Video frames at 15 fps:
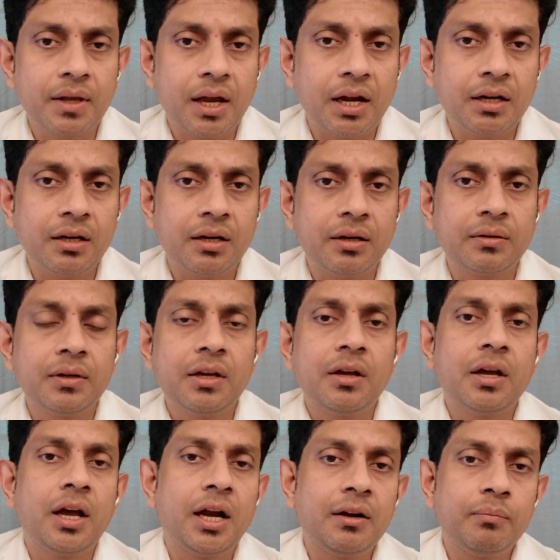and
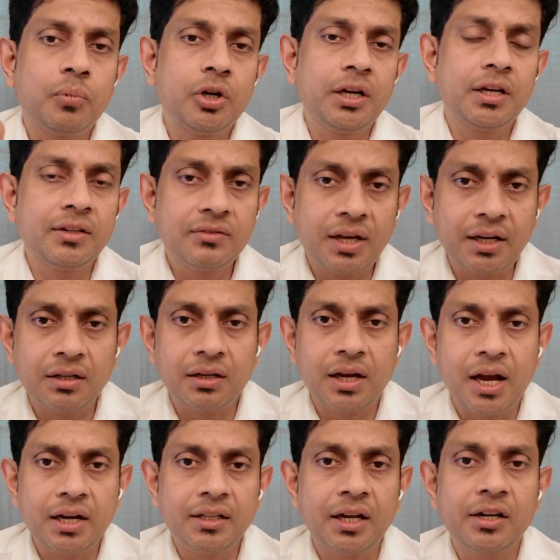I'll put it inside
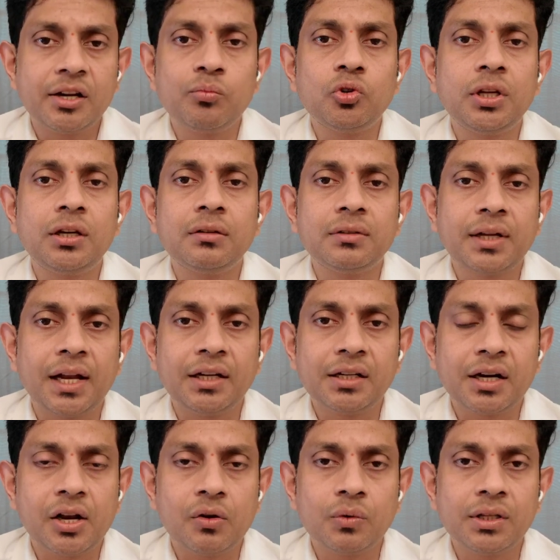and then remove the
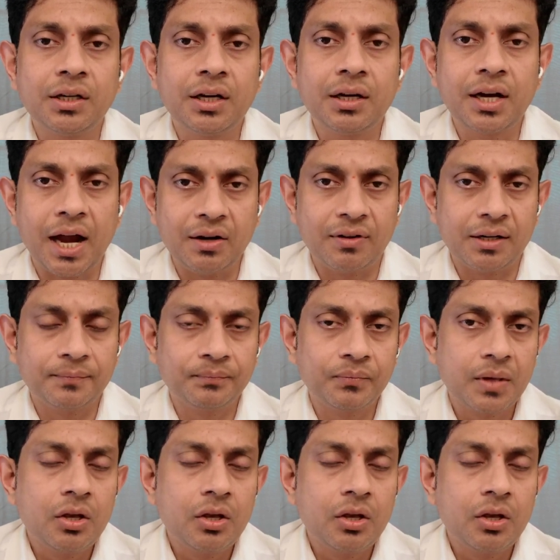dilator along with the guide wire.